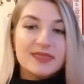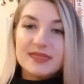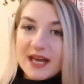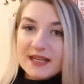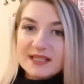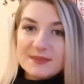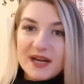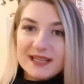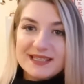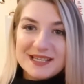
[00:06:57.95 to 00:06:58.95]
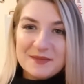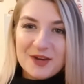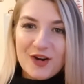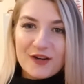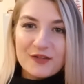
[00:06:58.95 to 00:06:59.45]
that is my
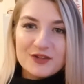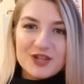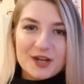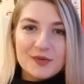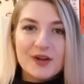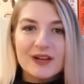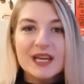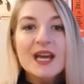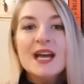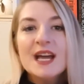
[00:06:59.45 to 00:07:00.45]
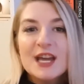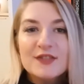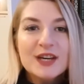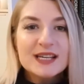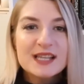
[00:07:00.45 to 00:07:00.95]
TBR for January. If
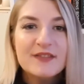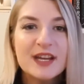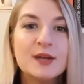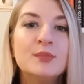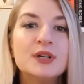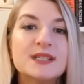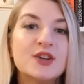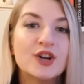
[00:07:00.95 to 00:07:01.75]
you guys have any books that